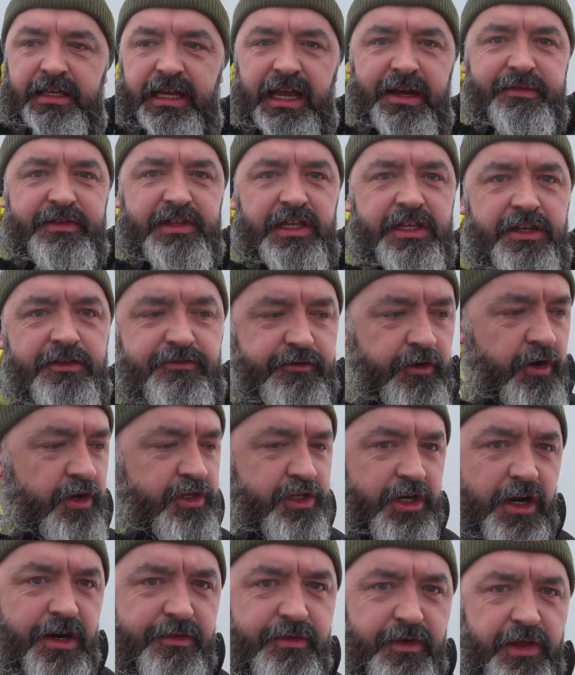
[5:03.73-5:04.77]
Everything's
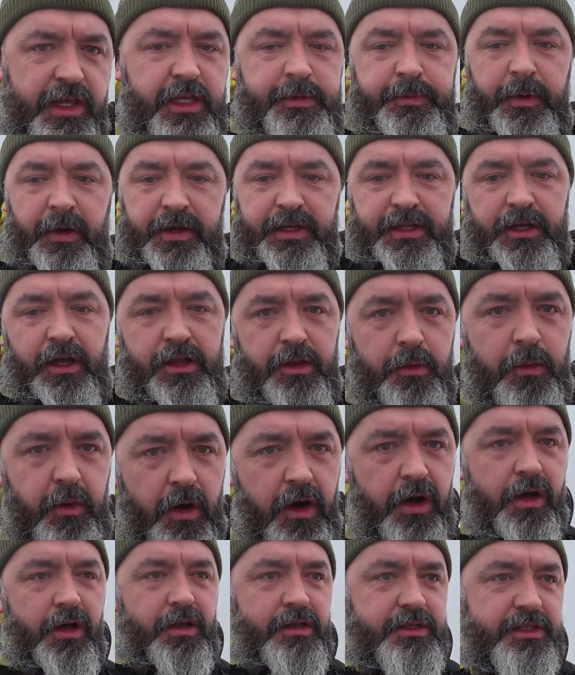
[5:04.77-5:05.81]
frozen over at this point, all the
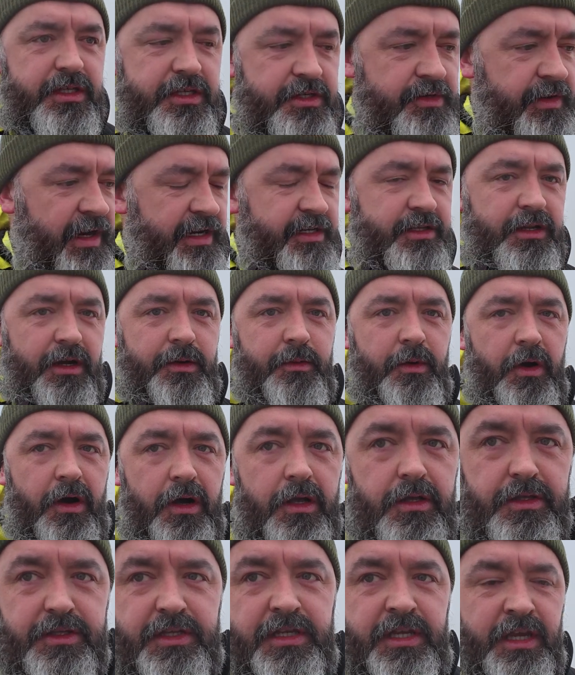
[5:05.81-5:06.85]
walls, the dry stone
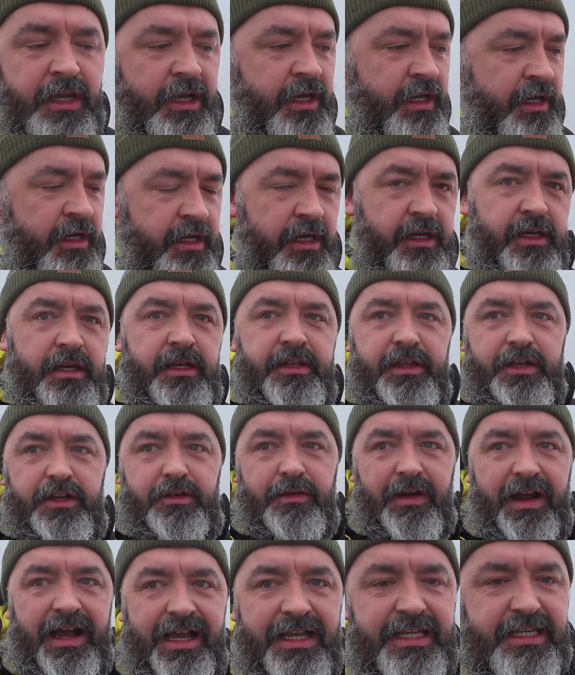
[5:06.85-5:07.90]
walls, the
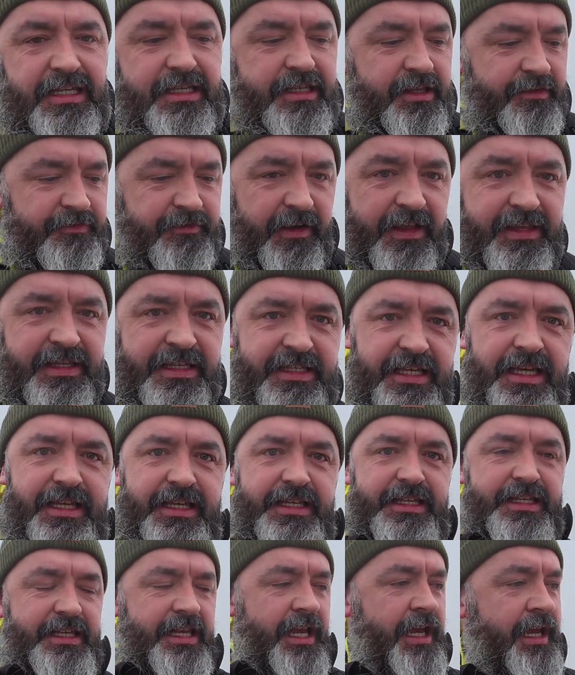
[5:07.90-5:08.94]
grass, the
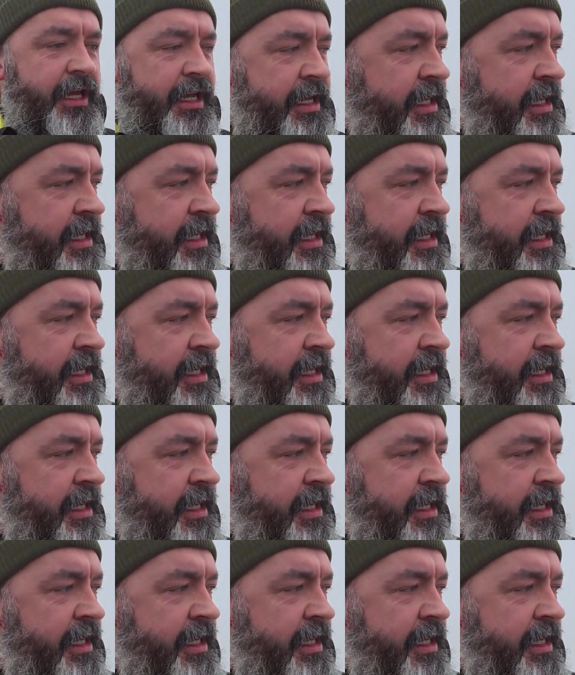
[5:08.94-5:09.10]
fences,